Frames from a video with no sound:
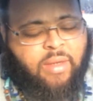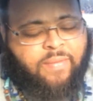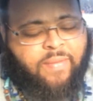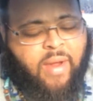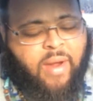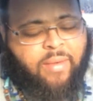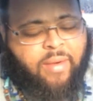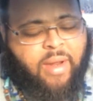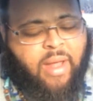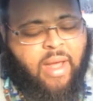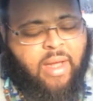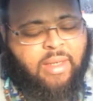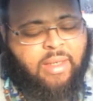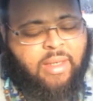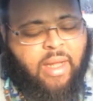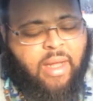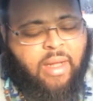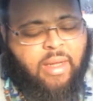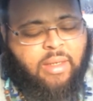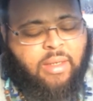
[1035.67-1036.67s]
Verily I
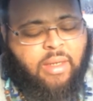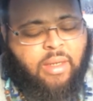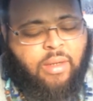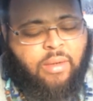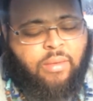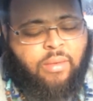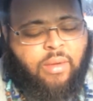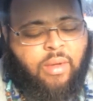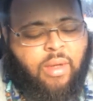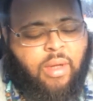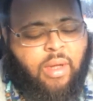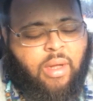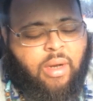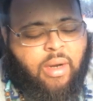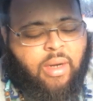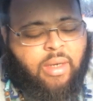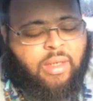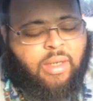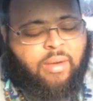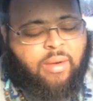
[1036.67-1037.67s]
say unto you,
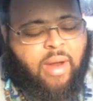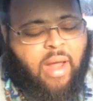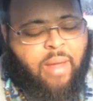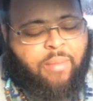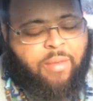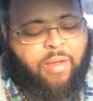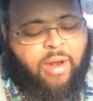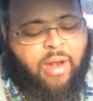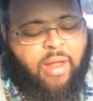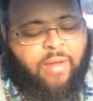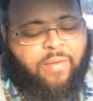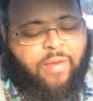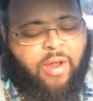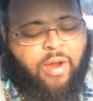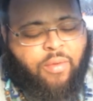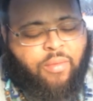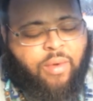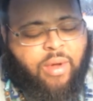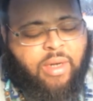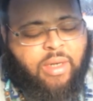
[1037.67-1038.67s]
there shall not be left here
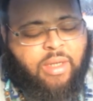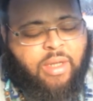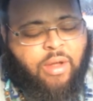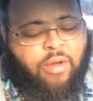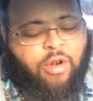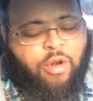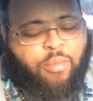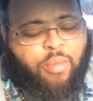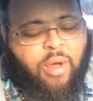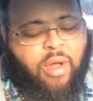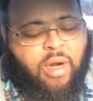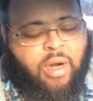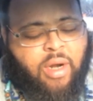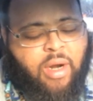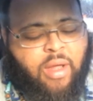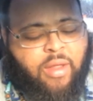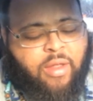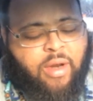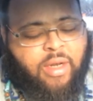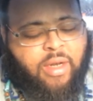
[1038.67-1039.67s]
one stone upon
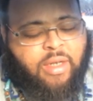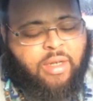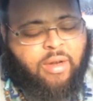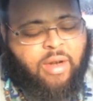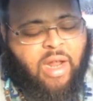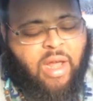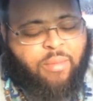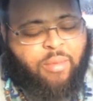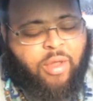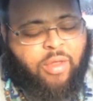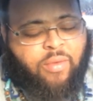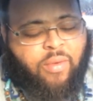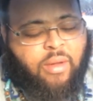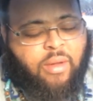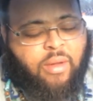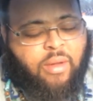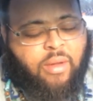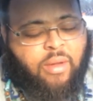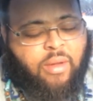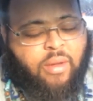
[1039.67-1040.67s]
another that shall not be
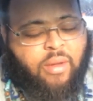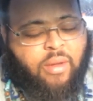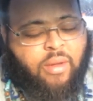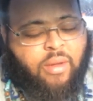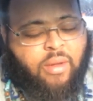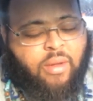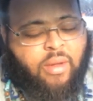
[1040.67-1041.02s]
thrown down.